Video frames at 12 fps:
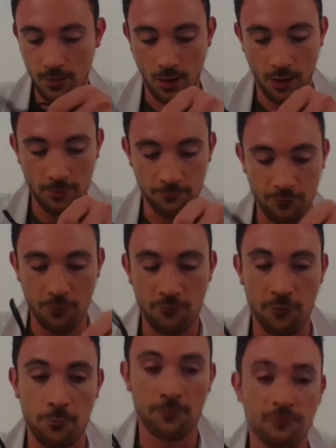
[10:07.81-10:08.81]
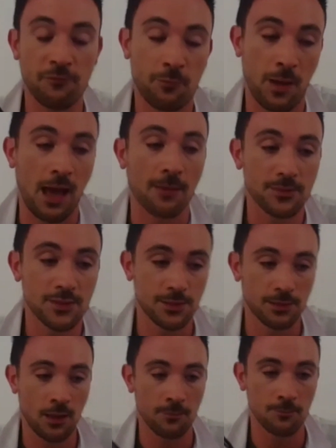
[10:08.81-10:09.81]
for
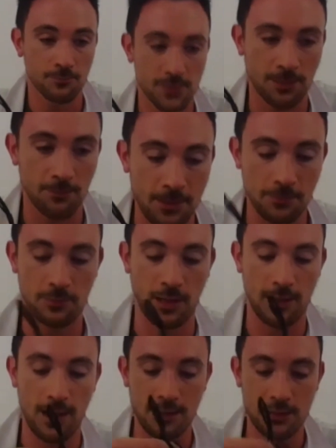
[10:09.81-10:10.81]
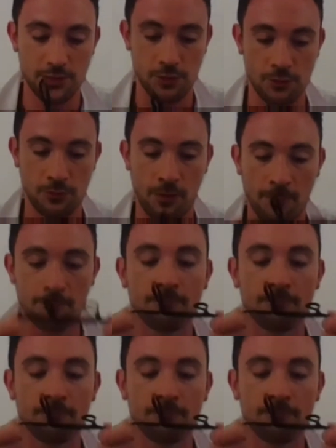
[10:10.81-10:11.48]
perhaps some people, like ladies who